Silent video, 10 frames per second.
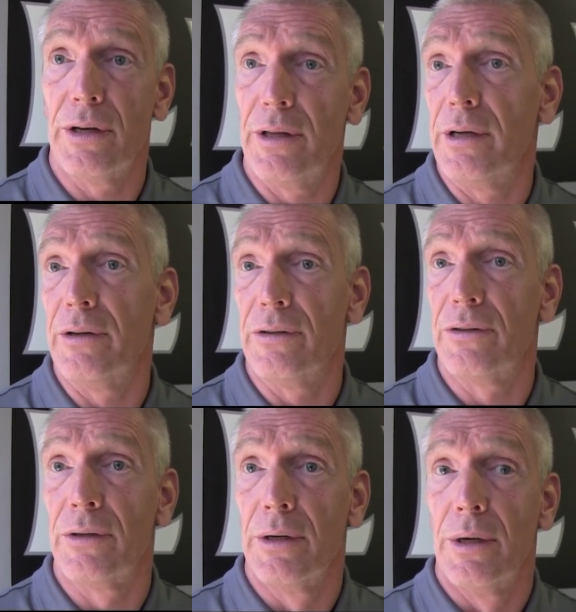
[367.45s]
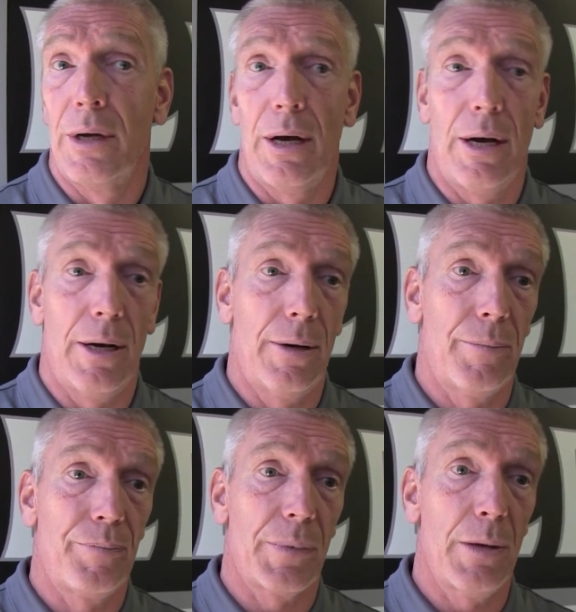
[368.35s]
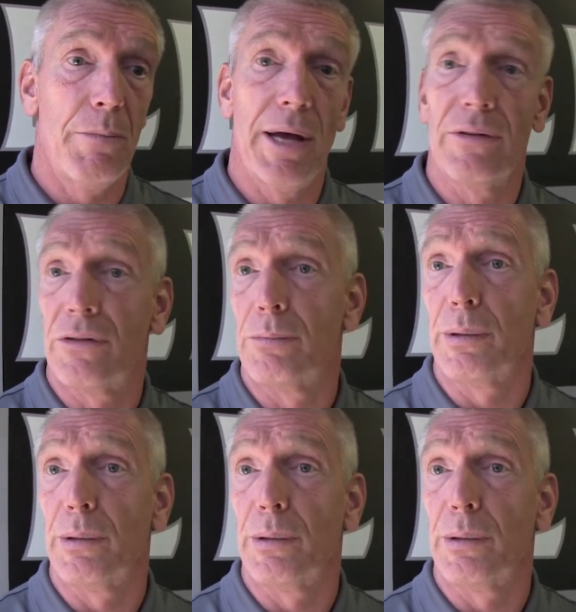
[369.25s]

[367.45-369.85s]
I think, is immense.